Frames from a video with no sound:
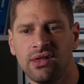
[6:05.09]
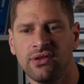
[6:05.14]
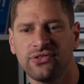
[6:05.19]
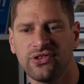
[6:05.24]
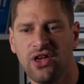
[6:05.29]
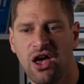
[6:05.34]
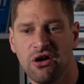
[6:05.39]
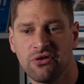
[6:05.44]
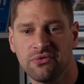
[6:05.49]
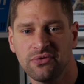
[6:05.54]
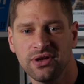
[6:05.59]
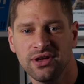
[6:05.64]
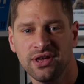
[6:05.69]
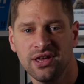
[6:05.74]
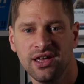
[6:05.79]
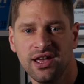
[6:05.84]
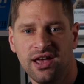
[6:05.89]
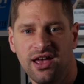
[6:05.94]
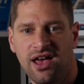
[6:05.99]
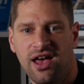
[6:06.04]
So
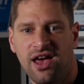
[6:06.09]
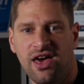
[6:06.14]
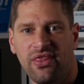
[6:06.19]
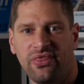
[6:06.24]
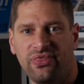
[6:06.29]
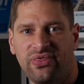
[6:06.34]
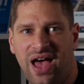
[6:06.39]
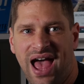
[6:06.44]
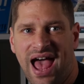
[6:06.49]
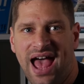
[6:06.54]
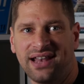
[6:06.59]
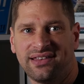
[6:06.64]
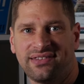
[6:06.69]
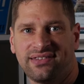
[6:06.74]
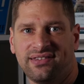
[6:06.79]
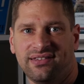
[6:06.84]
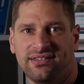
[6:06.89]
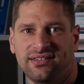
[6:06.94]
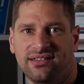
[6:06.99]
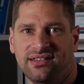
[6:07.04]

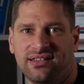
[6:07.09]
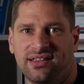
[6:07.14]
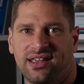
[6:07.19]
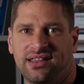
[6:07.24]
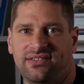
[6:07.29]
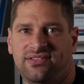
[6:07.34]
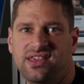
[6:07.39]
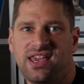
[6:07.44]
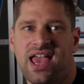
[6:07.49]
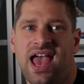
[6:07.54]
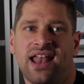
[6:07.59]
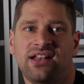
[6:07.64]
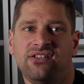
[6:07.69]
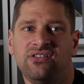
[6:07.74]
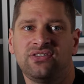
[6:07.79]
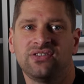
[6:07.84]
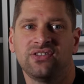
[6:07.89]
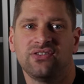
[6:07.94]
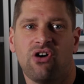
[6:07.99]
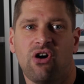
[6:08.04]
that is the
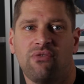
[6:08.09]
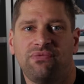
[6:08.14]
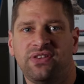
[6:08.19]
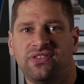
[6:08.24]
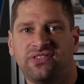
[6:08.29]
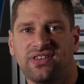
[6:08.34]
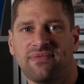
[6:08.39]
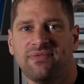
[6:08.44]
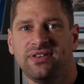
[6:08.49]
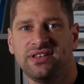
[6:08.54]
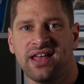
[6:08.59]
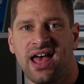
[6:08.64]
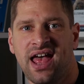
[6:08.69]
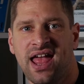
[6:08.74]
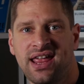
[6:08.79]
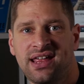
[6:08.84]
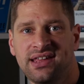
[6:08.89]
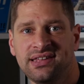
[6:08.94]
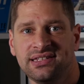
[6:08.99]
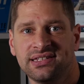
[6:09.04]
end of the 7
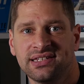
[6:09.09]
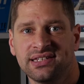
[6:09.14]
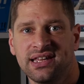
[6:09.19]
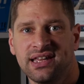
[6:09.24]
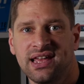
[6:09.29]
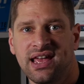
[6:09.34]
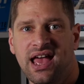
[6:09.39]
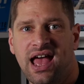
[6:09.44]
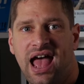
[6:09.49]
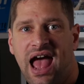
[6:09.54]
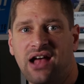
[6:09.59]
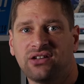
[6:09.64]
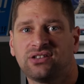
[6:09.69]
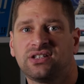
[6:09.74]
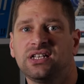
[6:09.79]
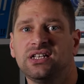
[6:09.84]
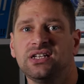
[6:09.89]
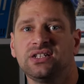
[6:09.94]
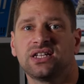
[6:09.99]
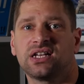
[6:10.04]
days, how
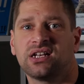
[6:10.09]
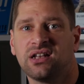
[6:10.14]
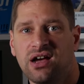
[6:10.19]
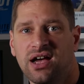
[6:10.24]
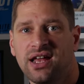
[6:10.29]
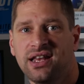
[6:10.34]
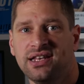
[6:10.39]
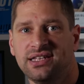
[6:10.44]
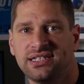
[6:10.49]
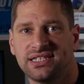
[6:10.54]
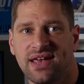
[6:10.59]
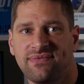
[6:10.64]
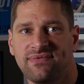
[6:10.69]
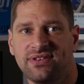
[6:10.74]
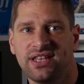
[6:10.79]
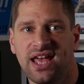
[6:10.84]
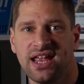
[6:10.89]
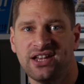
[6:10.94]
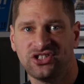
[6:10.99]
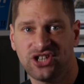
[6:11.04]
to lose a client in
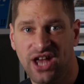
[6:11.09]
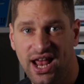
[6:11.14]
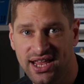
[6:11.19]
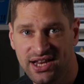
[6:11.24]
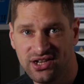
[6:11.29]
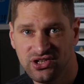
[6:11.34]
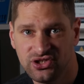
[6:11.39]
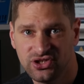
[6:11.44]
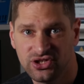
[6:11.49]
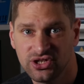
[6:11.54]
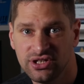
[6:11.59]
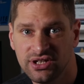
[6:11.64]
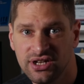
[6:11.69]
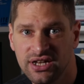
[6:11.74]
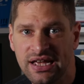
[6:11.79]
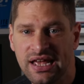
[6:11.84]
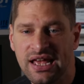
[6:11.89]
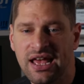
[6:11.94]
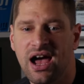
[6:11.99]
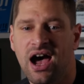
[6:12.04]
7-day challenge.
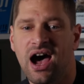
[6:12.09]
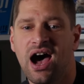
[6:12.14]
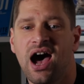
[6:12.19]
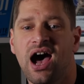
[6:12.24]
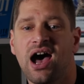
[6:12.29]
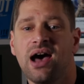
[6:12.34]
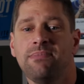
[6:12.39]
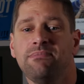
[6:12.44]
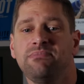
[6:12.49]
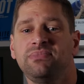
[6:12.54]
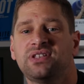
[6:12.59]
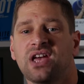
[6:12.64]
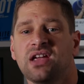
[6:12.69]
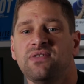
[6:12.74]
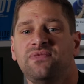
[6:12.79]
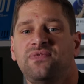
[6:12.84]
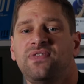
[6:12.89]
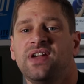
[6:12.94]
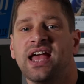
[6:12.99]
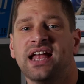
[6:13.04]

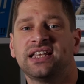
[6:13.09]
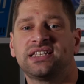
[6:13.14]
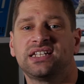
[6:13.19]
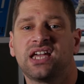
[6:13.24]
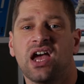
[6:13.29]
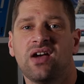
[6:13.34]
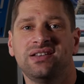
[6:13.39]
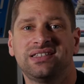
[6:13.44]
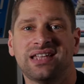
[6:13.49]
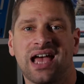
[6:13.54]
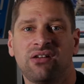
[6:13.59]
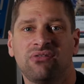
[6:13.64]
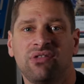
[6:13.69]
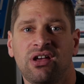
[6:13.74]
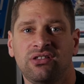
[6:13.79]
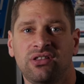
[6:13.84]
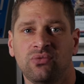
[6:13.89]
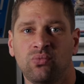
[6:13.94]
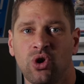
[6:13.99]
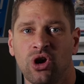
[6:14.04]
Don't forget to go and
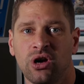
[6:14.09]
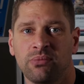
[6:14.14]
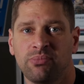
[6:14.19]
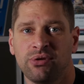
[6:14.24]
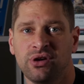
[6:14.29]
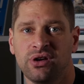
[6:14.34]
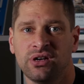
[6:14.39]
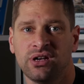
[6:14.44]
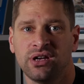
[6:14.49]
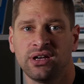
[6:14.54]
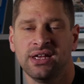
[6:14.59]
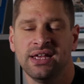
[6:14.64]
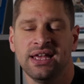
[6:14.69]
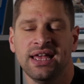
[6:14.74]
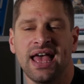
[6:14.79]
download the workbook.